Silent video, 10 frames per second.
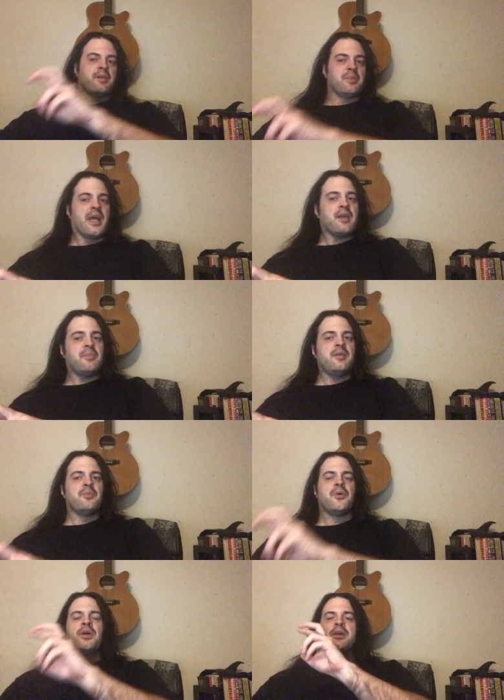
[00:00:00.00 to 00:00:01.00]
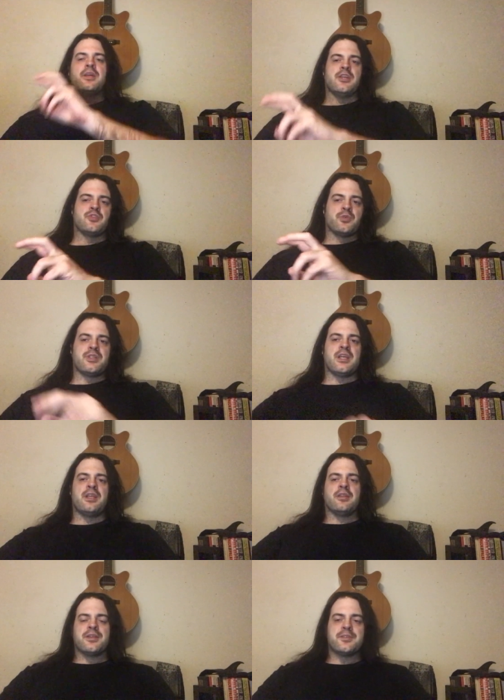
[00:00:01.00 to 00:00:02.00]
black people is
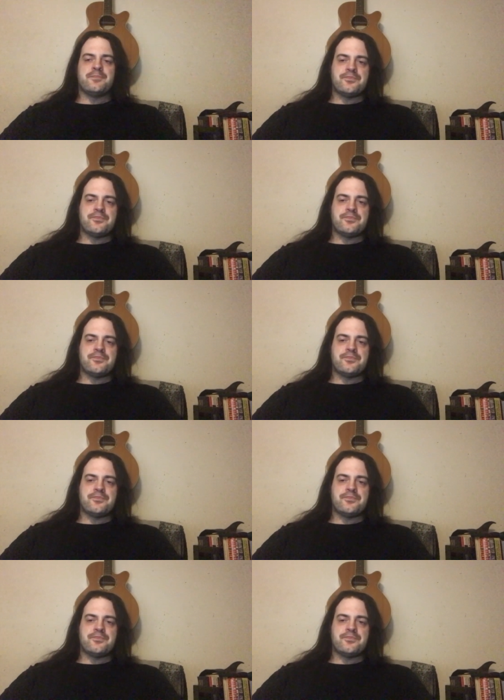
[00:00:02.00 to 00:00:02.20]
ridiculous.